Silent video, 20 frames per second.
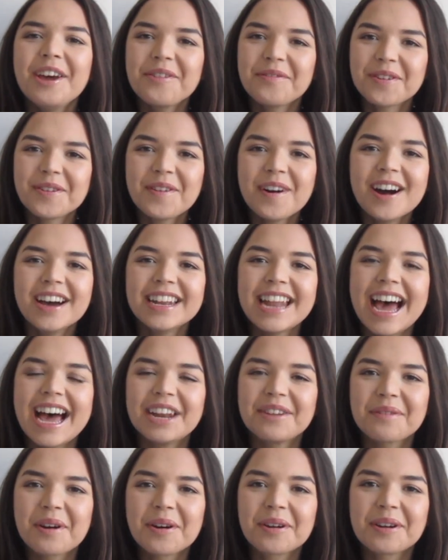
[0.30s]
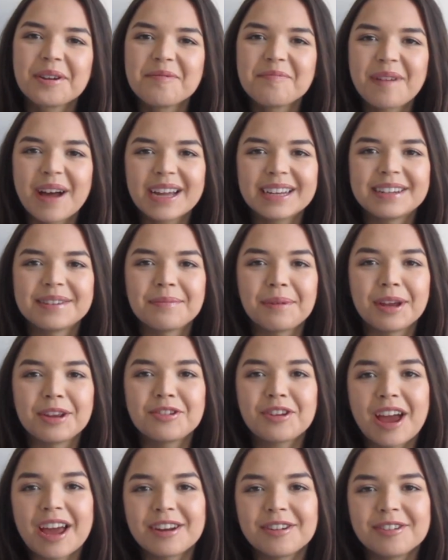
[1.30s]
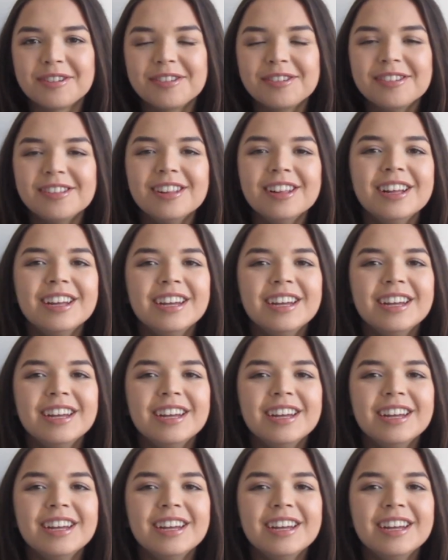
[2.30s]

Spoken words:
everyone and welcome back to my channel.